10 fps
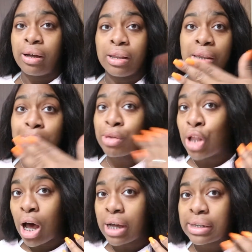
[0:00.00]
lip
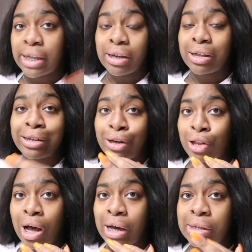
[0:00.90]
gloss, like a clear
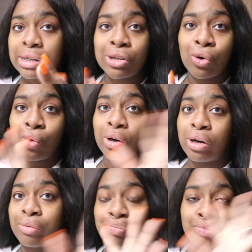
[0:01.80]
gloss
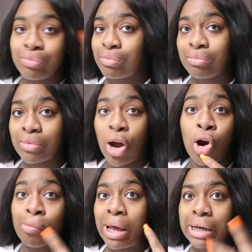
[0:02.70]
or
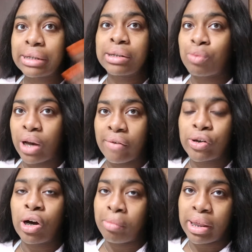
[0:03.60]
Carmex,
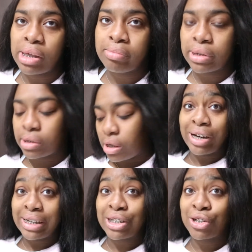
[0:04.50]
whatever, on my lips.
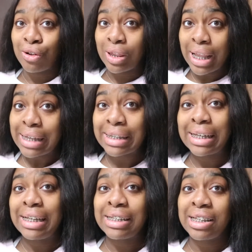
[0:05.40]
Right, so let's
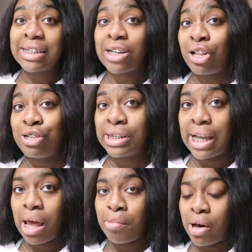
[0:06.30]
get into these colors
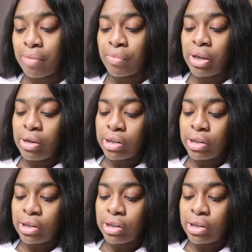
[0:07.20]
that I bought.